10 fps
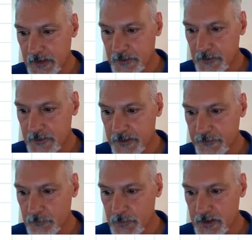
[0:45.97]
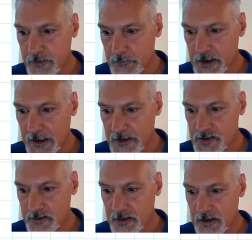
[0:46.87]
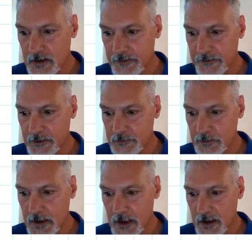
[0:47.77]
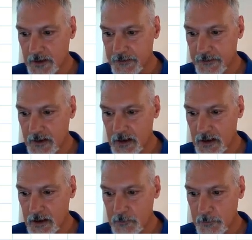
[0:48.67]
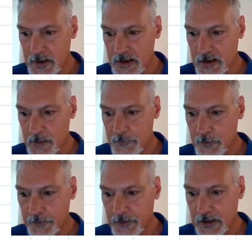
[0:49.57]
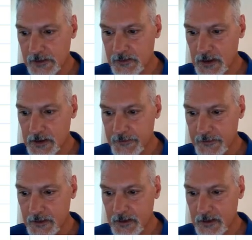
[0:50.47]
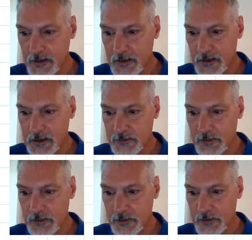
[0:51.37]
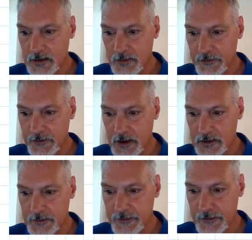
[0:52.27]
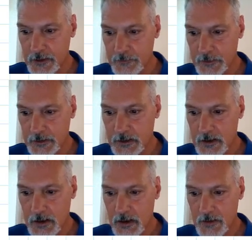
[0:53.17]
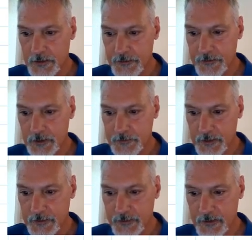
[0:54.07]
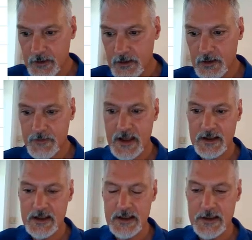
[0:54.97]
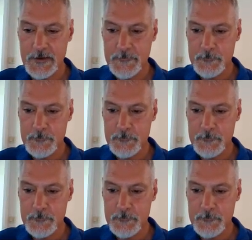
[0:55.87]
So this would be the reaction. Silver ions picking up those electrons and turning into solid silver on the surface of that key.